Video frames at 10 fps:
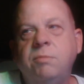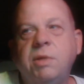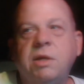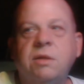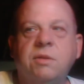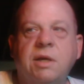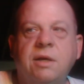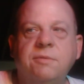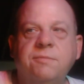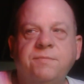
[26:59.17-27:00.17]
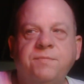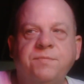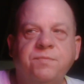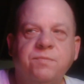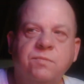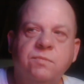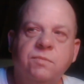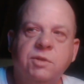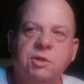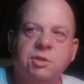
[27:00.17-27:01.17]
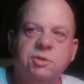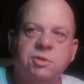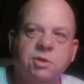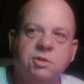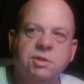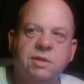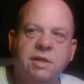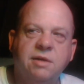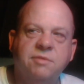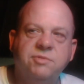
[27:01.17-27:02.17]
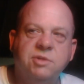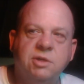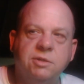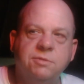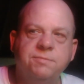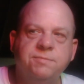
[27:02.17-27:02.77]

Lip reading: being that the construction that I've done